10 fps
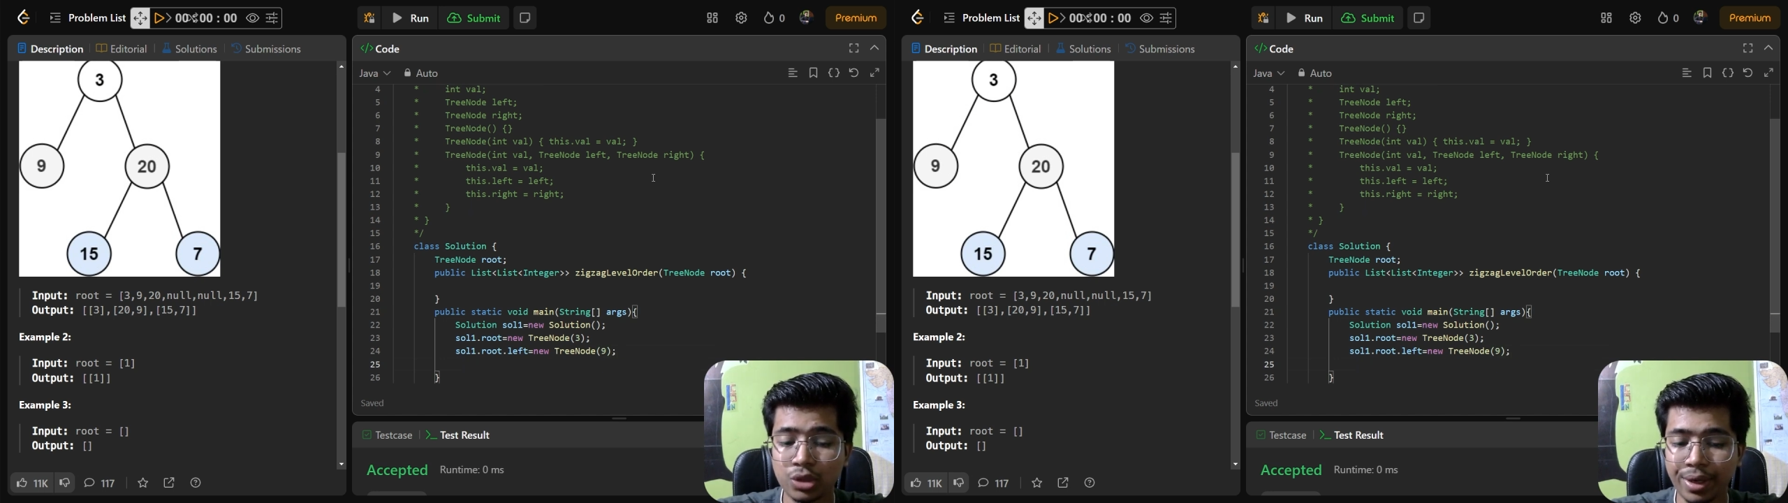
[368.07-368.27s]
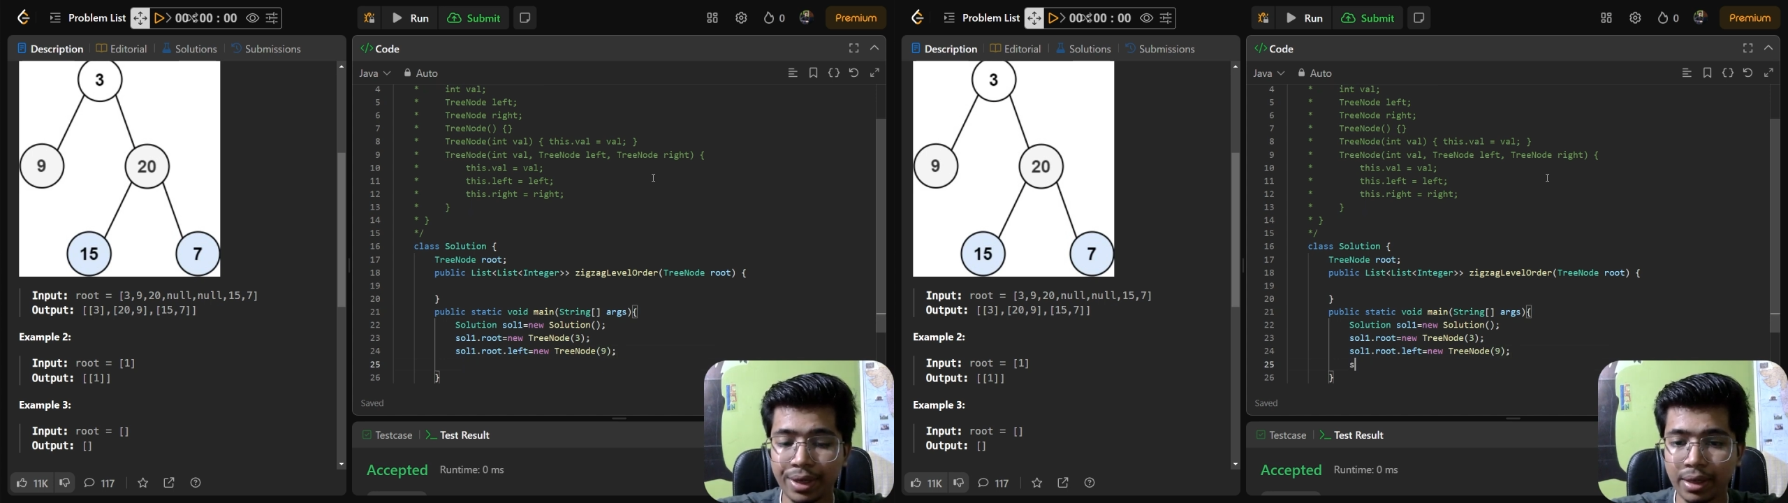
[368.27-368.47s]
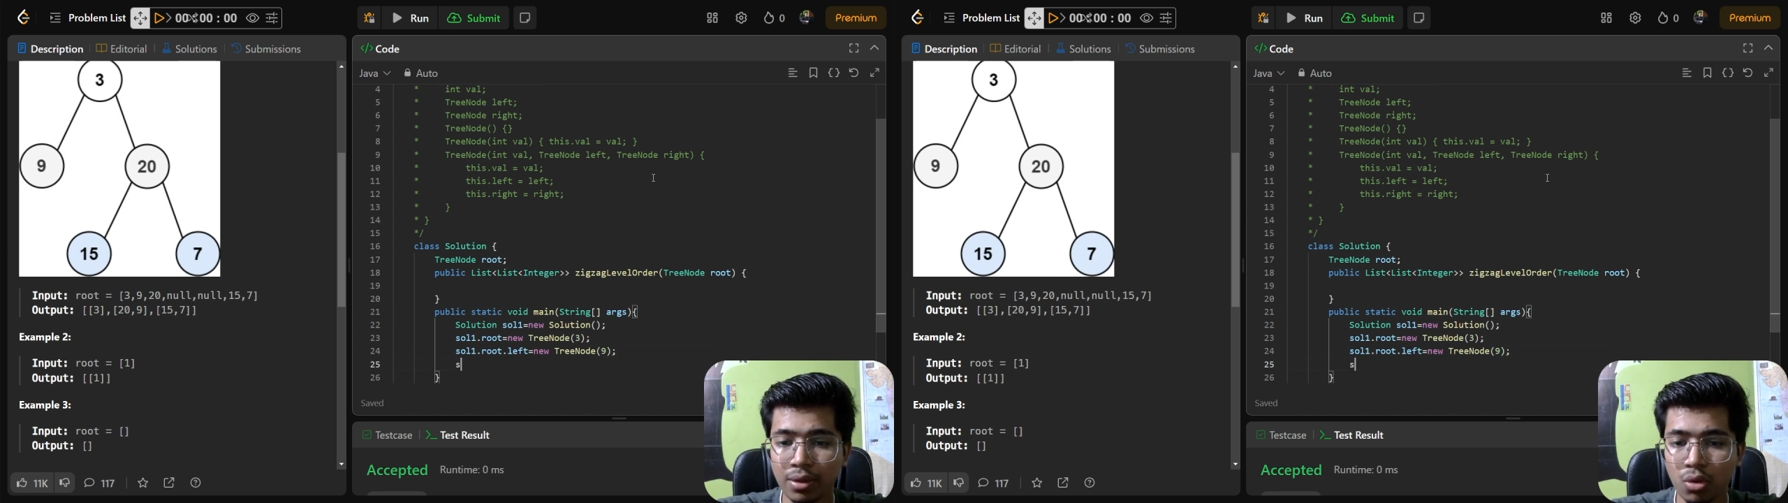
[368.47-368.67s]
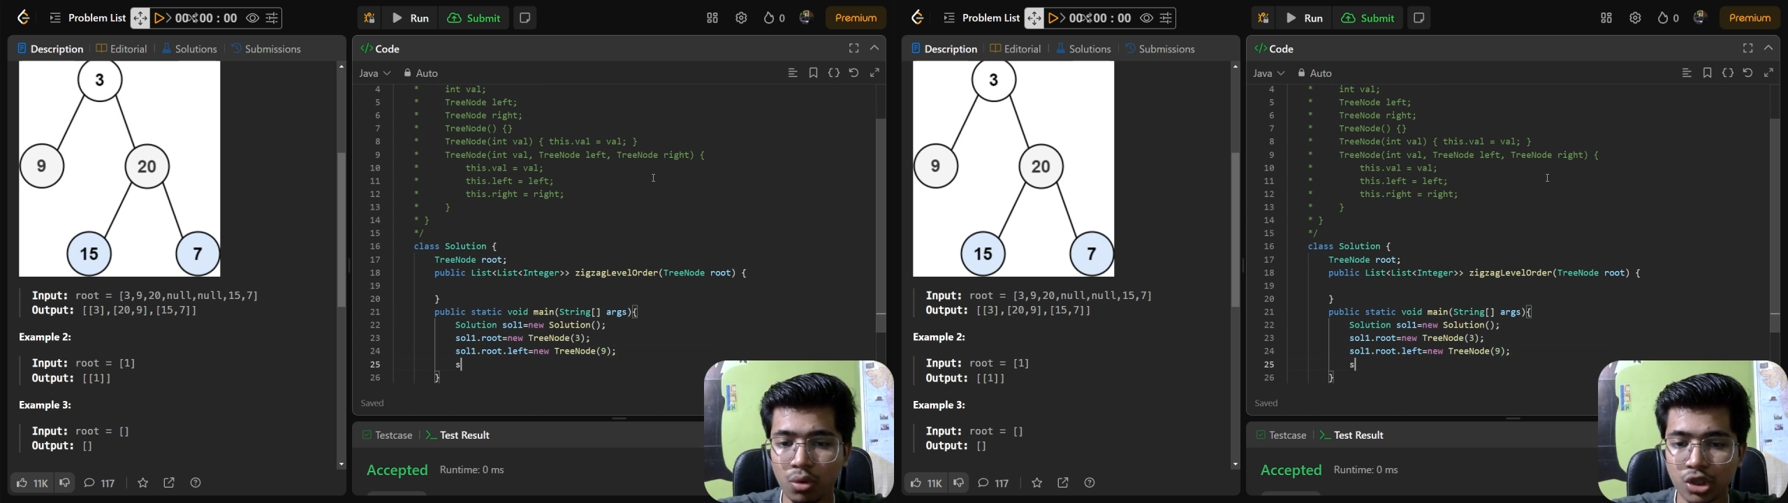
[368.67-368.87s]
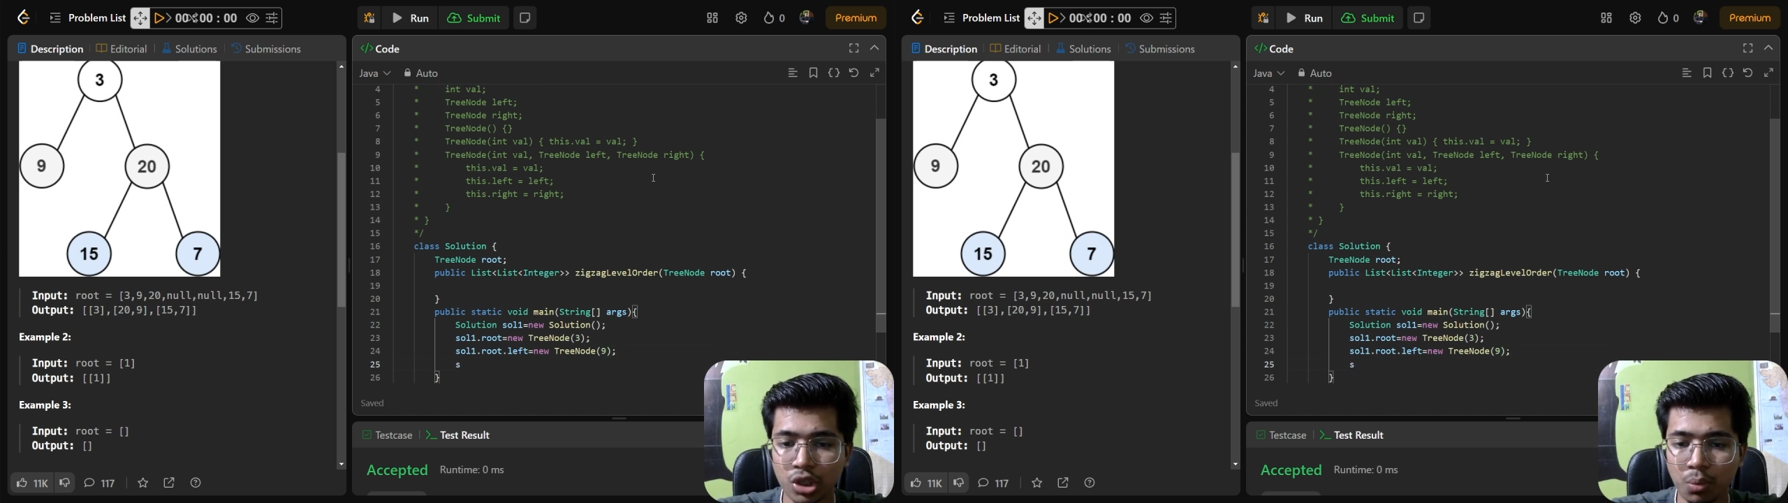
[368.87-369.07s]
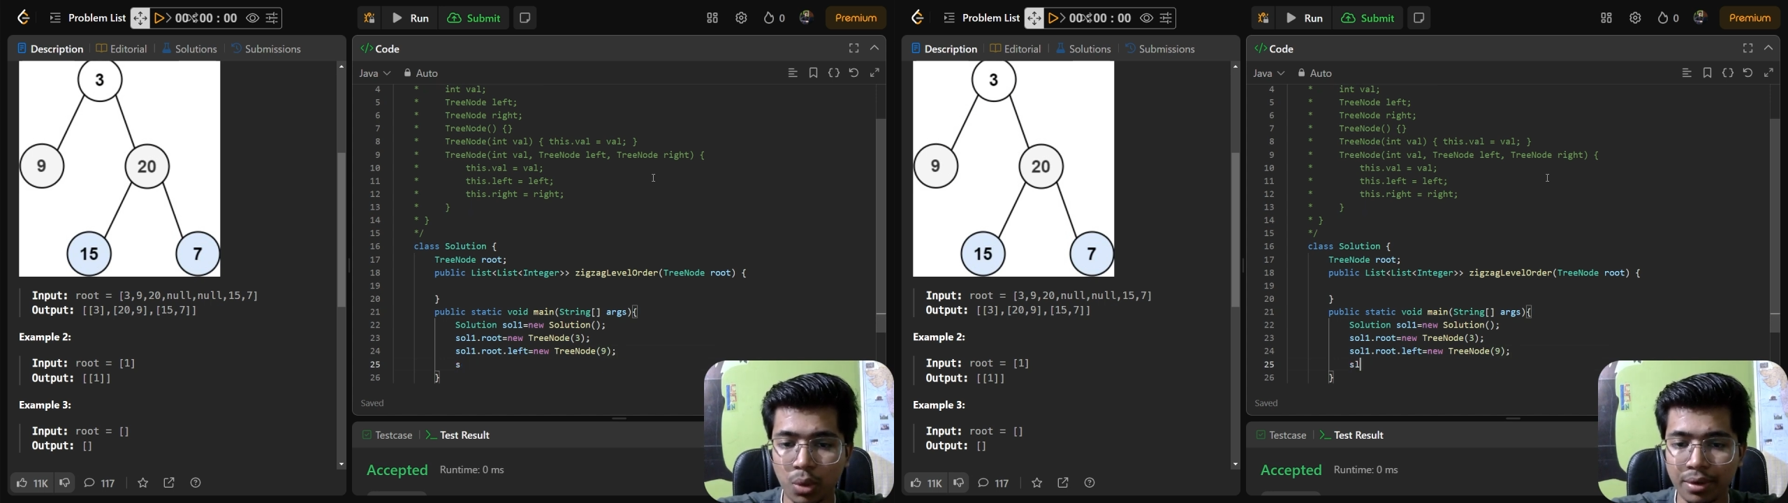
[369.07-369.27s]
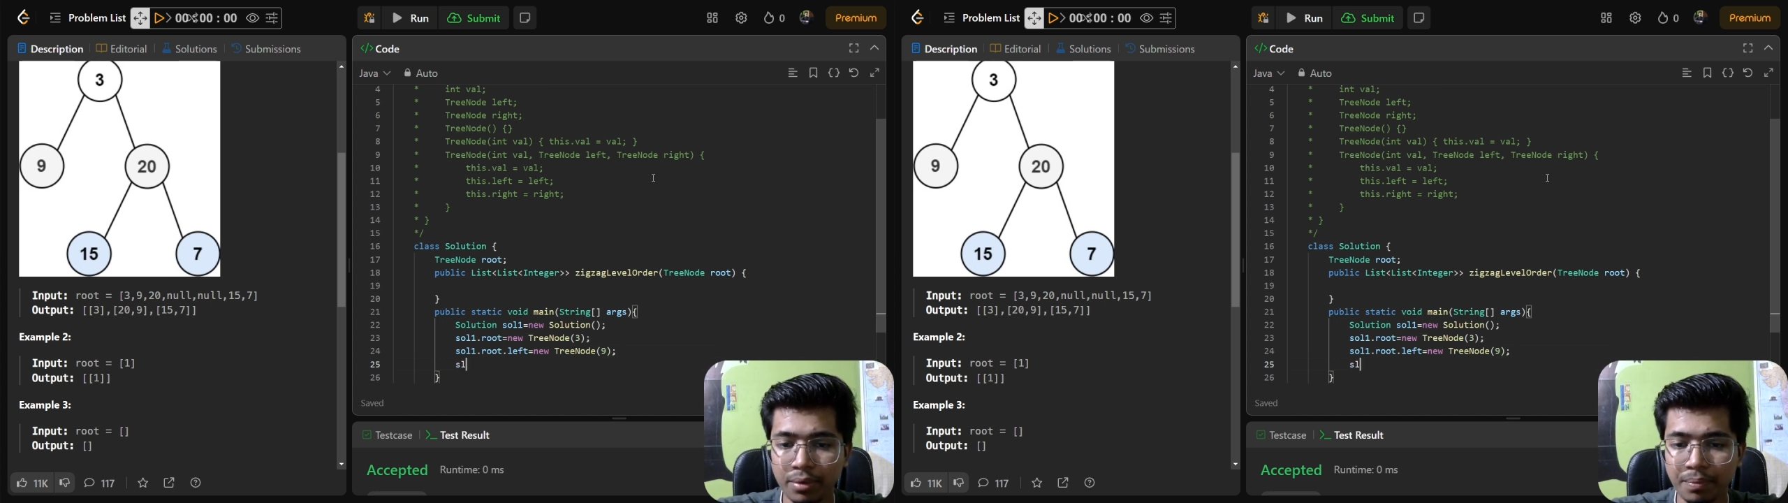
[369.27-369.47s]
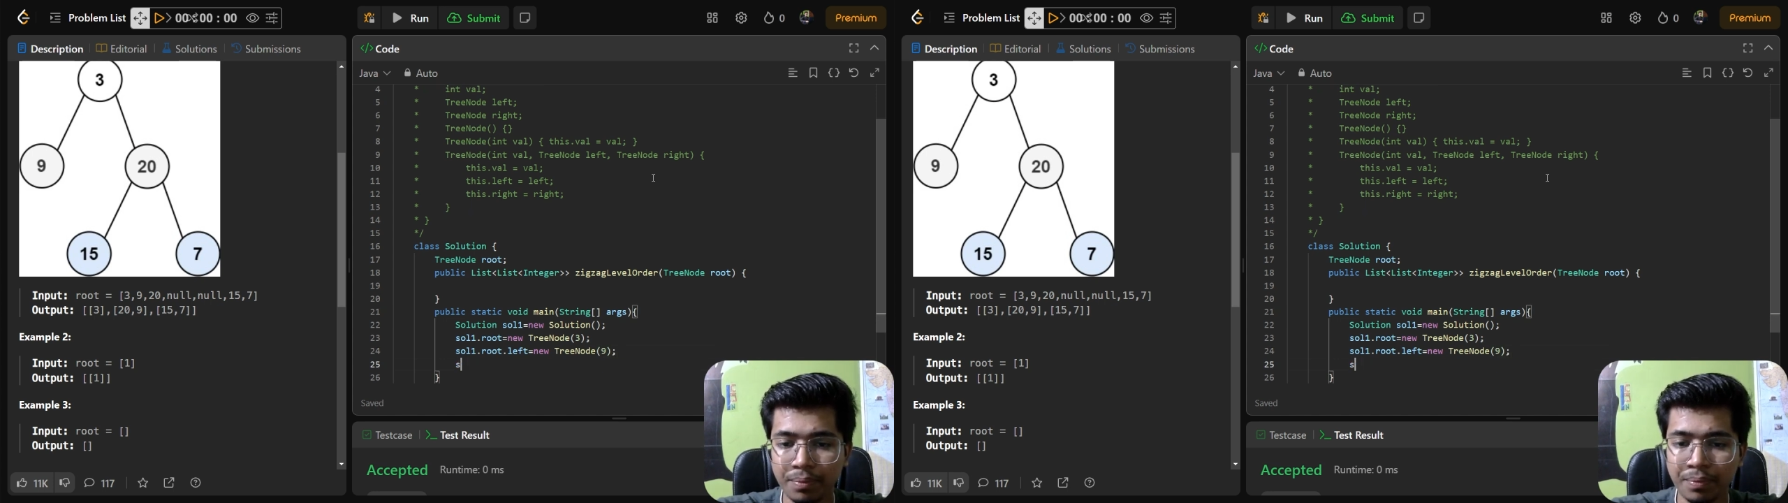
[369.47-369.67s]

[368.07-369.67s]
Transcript: is 20. Solution 1.